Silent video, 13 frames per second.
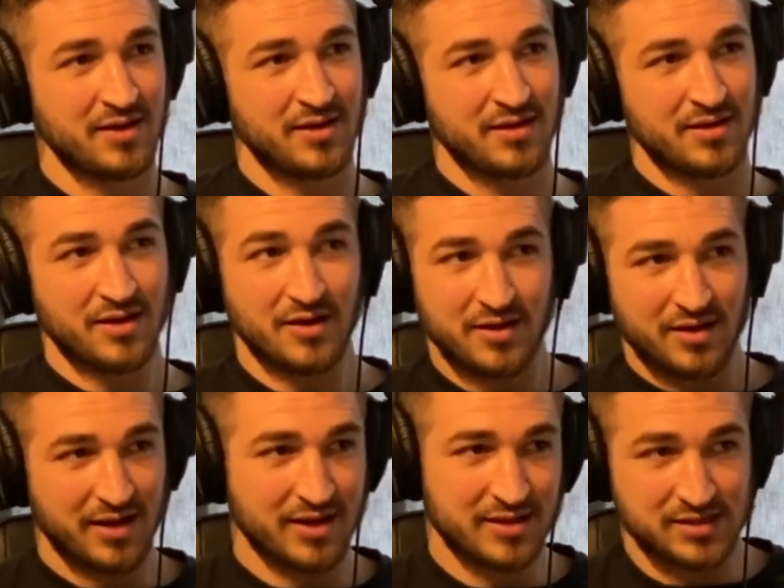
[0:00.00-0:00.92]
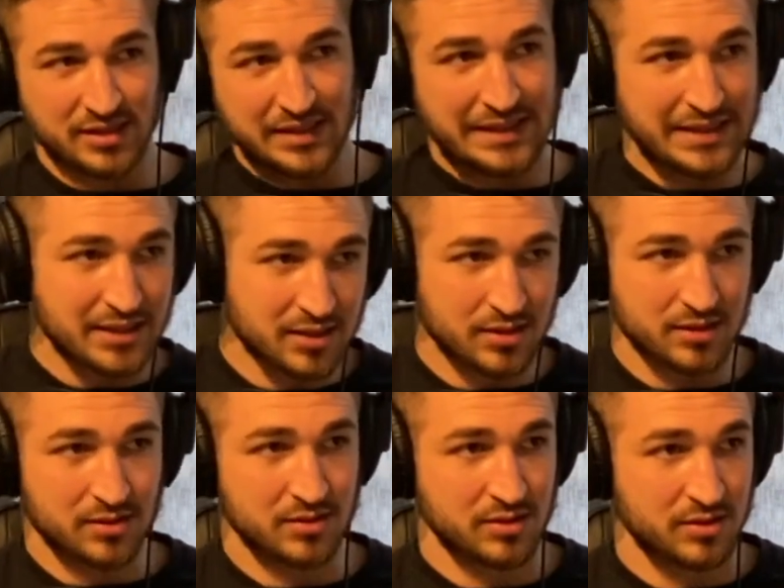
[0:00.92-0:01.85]
oh, I got this lead on
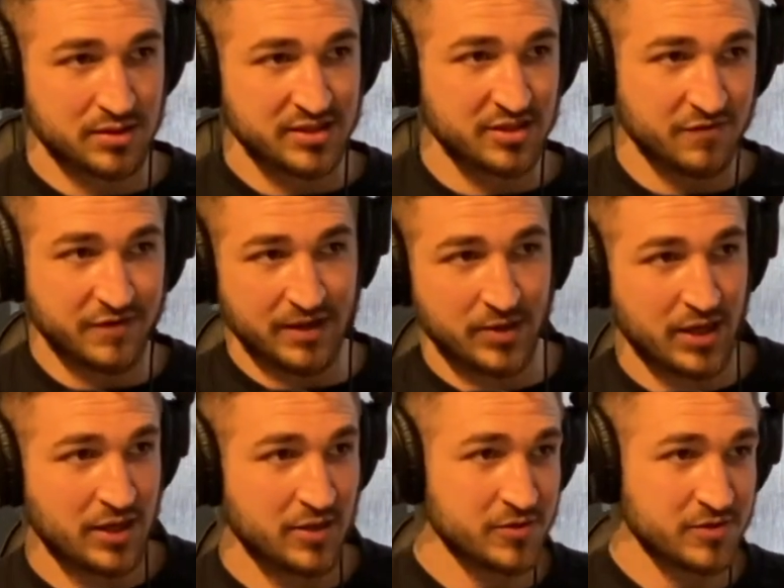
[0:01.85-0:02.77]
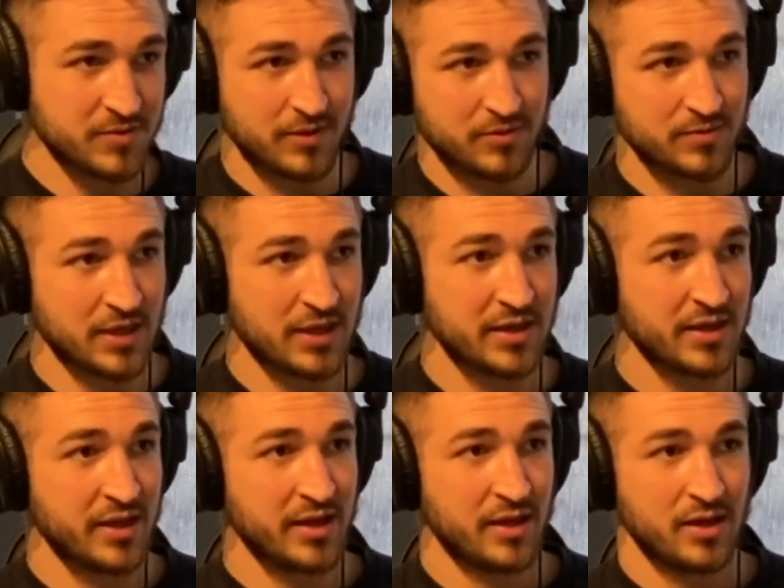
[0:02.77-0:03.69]
a single-family house, blah, blah, blah.
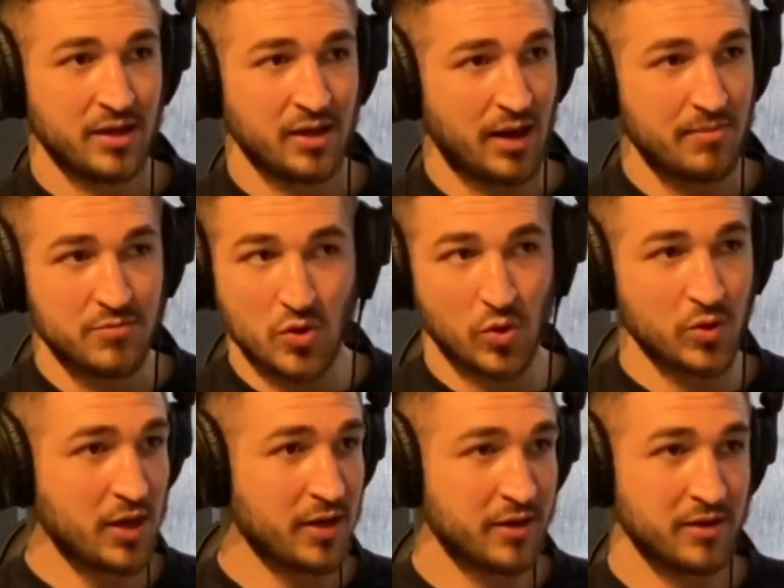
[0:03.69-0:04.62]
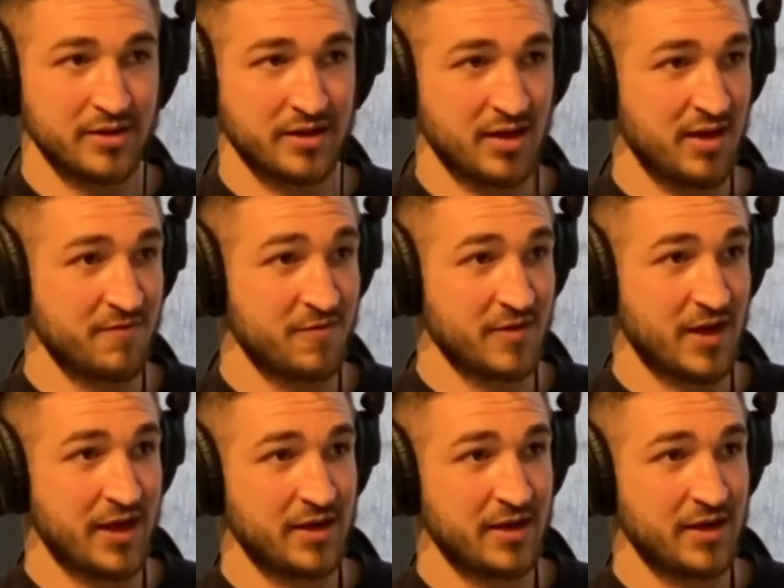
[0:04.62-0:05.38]
I'm no longer in the game for that.